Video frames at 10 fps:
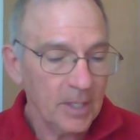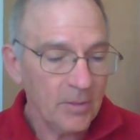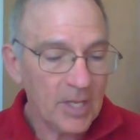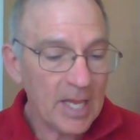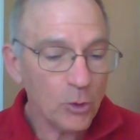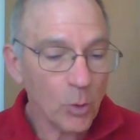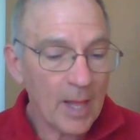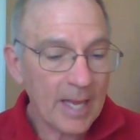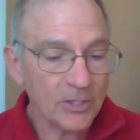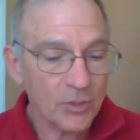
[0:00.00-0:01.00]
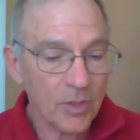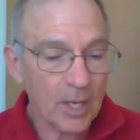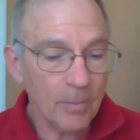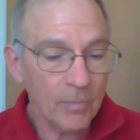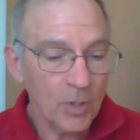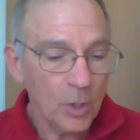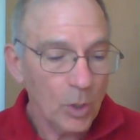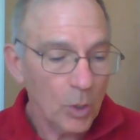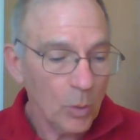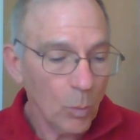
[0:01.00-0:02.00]
The angel asked them,
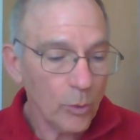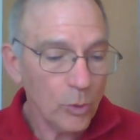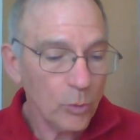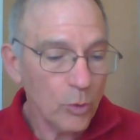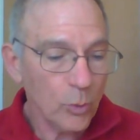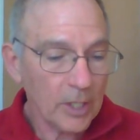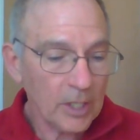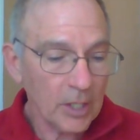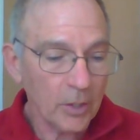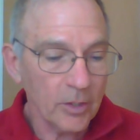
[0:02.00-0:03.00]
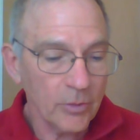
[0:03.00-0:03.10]
"What are you doing here?